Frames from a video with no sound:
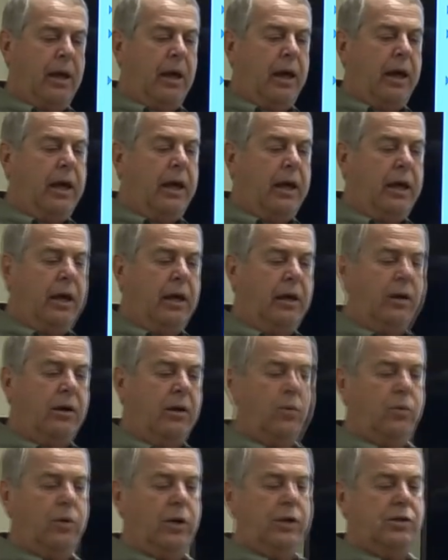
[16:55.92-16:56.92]
And
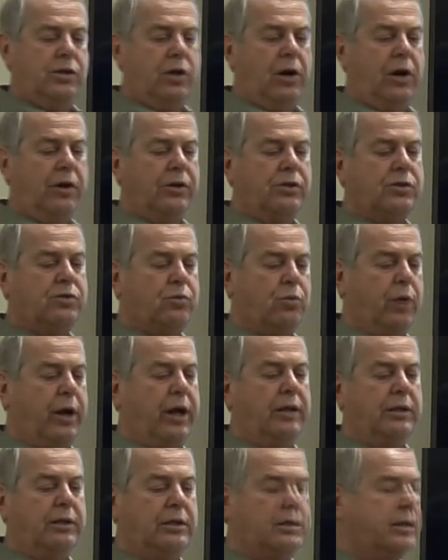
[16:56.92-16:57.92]
we charged
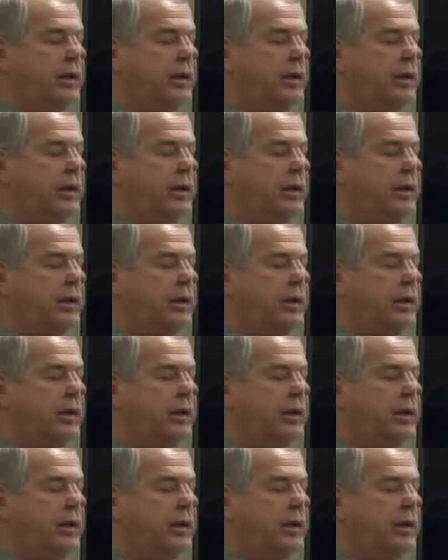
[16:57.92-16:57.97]
rents